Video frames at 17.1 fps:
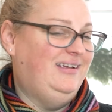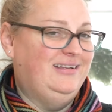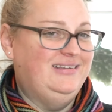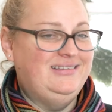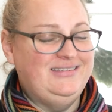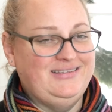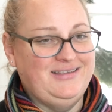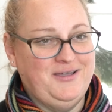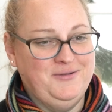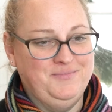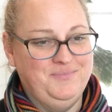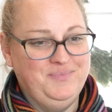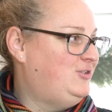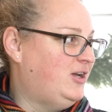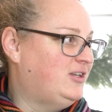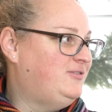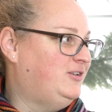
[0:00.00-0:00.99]
It's um,
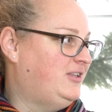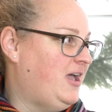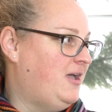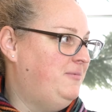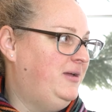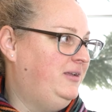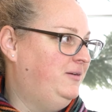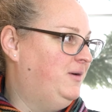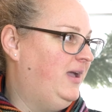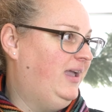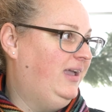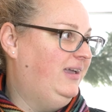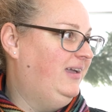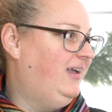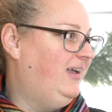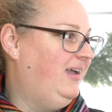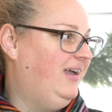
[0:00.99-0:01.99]
stressful time
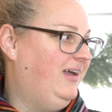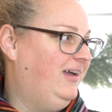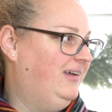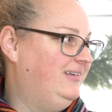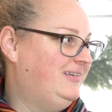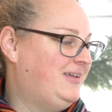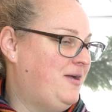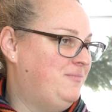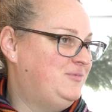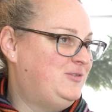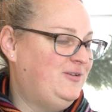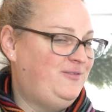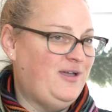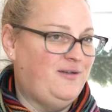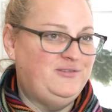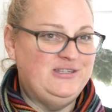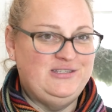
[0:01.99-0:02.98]
anyway, and um, so if
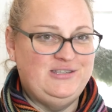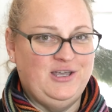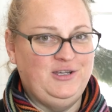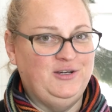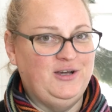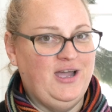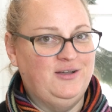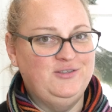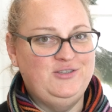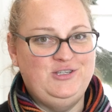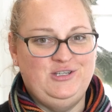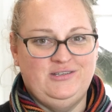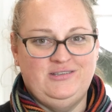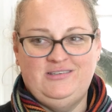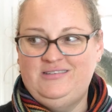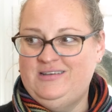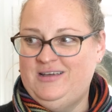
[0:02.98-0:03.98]
you have to sell your house,
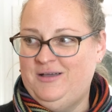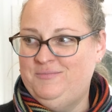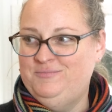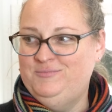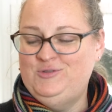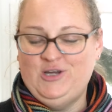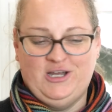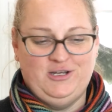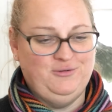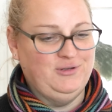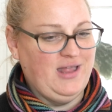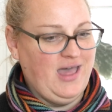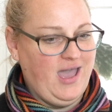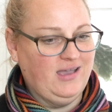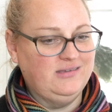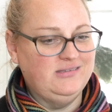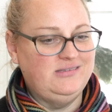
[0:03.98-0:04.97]
just um, try to
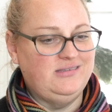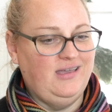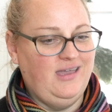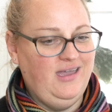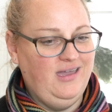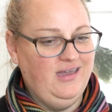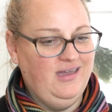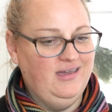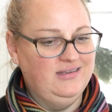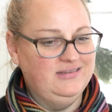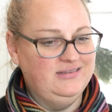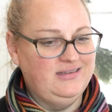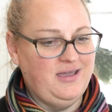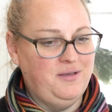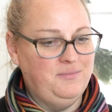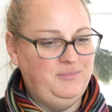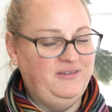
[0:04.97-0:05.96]
relax and
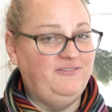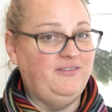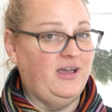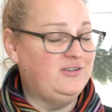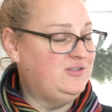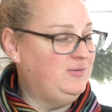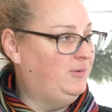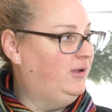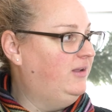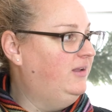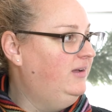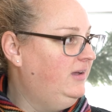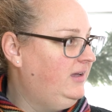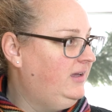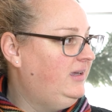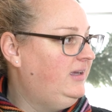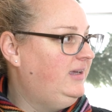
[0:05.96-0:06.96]
uh, be flexible
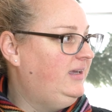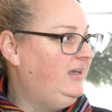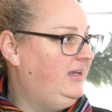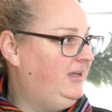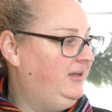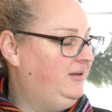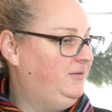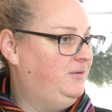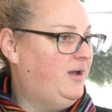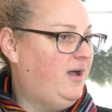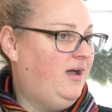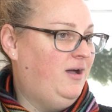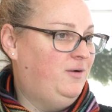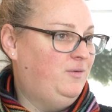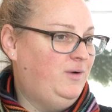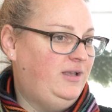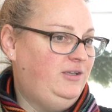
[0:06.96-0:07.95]
in
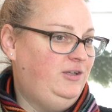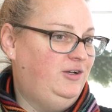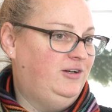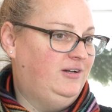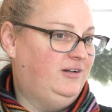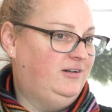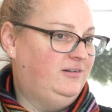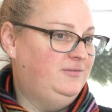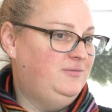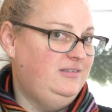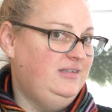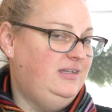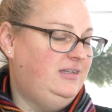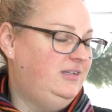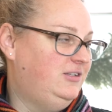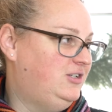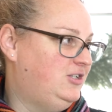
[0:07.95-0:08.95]
uh, when you're
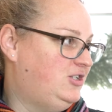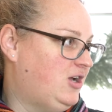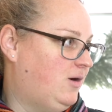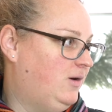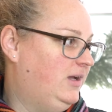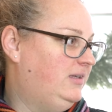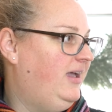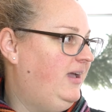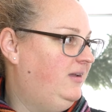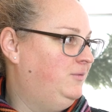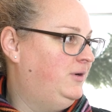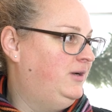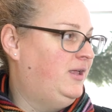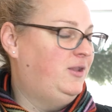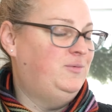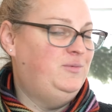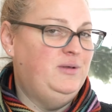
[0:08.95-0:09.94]
needing to show it and
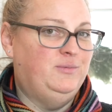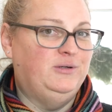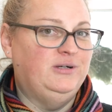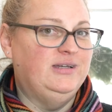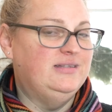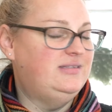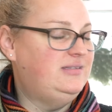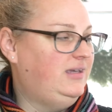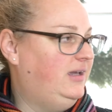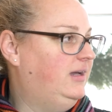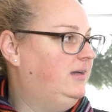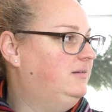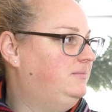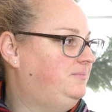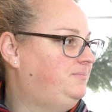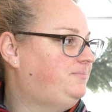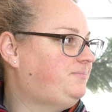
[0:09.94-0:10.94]
when other people can see
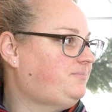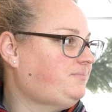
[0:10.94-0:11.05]
it. Right.